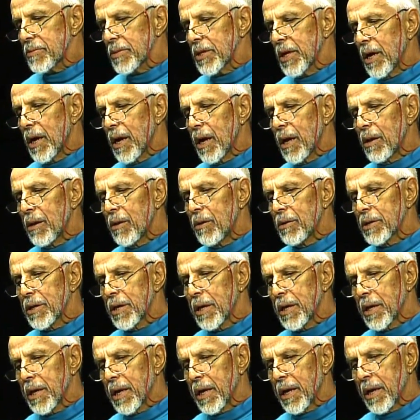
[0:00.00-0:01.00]
uh,
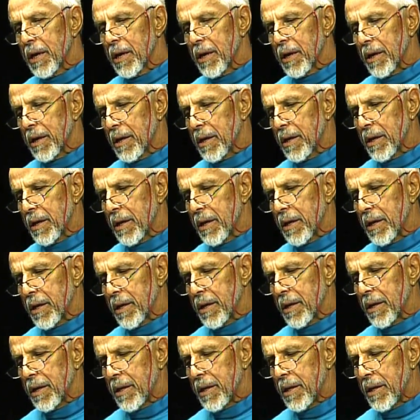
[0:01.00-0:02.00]
looking uh,
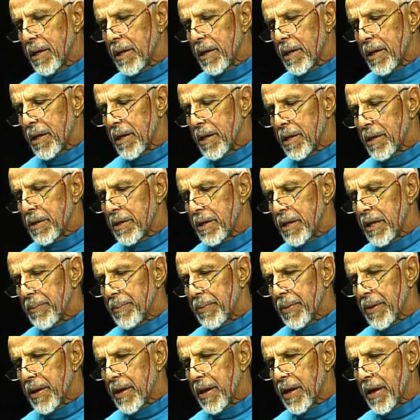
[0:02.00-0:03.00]
uh,
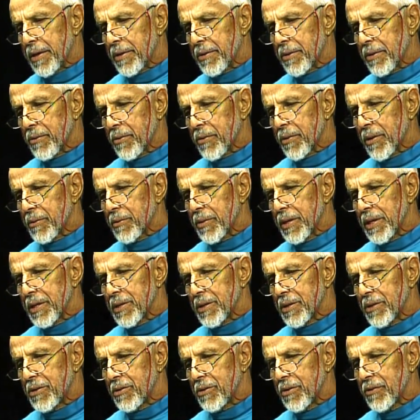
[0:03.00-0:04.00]
deeply at what we need
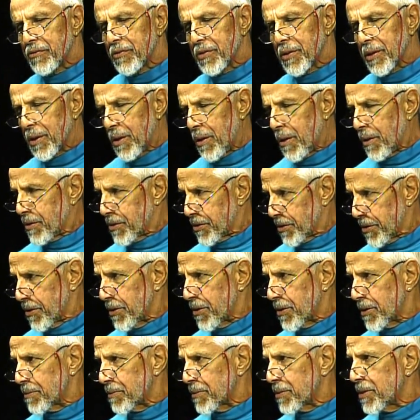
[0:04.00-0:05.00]
to do for the long
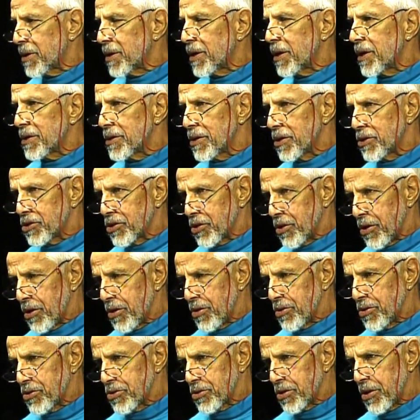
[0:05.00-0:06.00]
term to
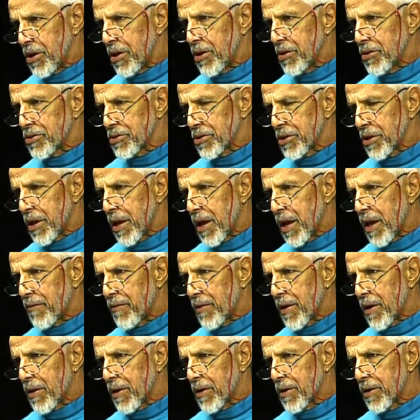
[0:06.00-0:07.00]
change things and have
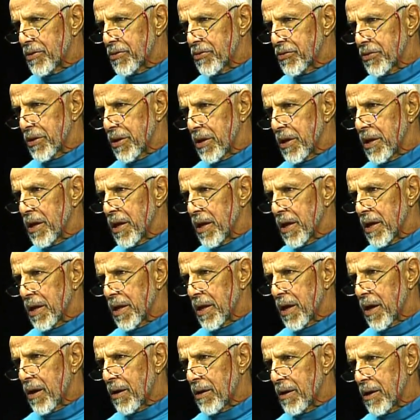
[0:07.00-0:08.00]
our country and
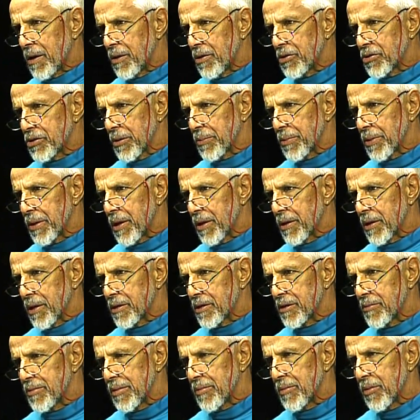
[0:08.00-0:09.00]
our leadership in our
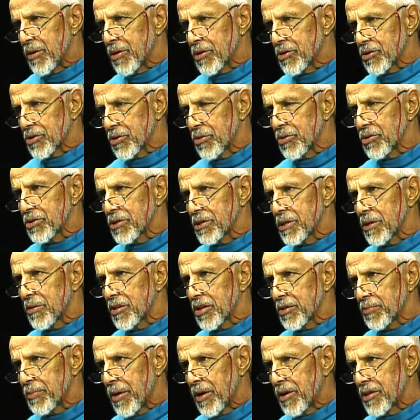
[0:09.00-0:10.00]
country be more socially
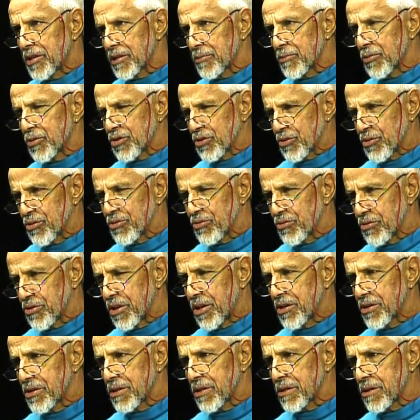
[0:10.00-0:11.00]
responsible, social
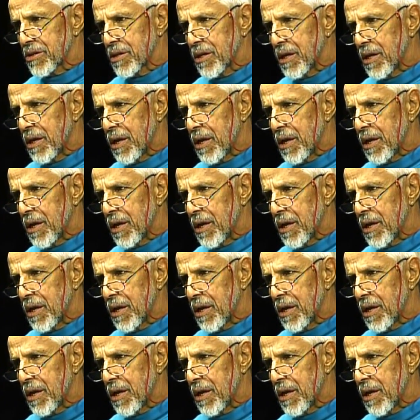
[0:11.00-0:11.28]
justice,